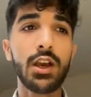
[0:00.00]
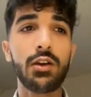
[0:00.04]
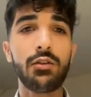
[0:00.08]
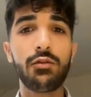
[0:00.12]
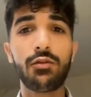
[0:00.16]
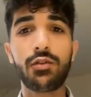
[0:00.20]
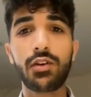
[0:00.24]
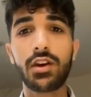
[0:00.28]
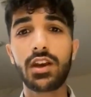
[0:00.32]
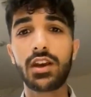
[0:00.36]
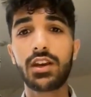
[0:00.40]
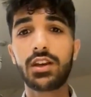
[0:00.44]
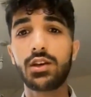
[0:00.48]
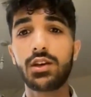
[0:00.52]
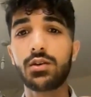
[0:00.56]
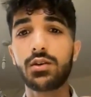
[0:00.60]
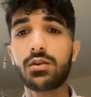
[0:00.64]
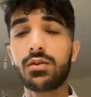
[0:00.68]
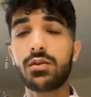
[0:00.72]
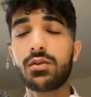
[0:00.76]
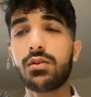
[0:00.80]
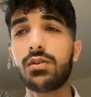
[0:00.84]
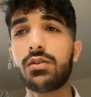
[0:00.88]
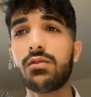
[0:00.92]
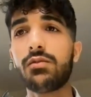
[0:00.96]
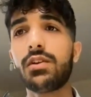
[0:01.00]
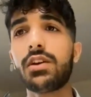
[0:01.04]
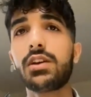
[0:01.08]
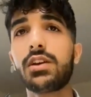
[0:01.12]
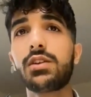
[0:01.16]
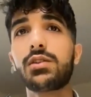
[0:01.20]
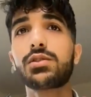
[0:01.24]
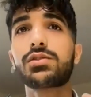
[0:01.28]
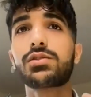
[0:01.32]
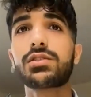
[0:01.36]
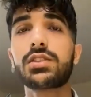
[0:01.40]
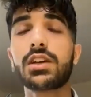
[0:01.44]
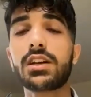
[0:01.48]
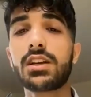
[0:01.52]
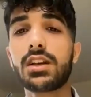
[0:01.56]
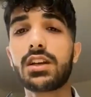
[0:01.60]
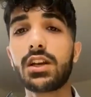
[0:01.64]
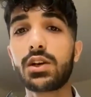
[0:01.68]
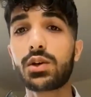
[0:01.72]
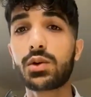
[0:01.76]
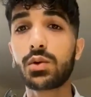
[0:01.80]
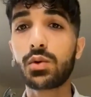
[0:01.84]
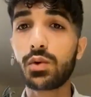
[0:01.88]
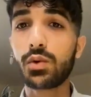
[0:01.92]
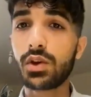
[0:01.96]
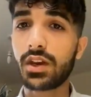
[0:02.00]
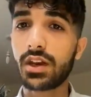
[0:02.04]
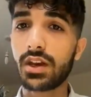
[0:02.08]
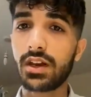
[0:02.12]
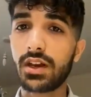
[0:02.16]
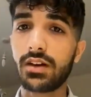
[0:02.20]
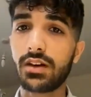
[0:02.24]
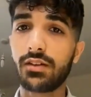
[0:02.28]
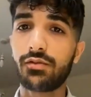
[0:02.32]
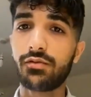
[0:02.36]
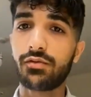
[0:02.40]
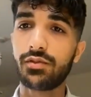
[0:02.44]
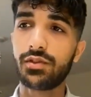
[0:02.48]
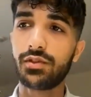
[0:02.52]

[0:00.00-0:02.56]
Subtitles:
where you study 2 year,